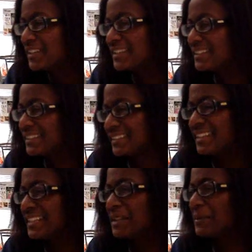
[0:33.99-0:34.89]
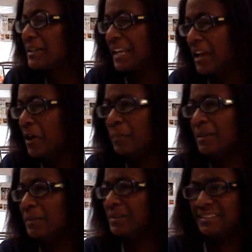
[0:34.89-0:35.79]
She she said it was gonna help
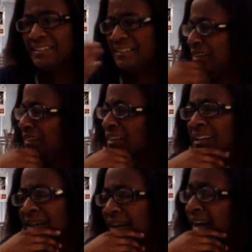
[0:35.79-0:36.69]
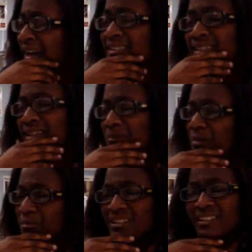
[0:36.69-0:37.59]
me, but I just think it
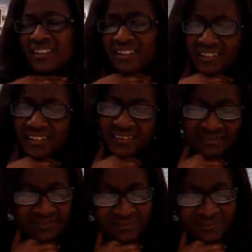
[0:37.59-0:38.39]
made me sicker.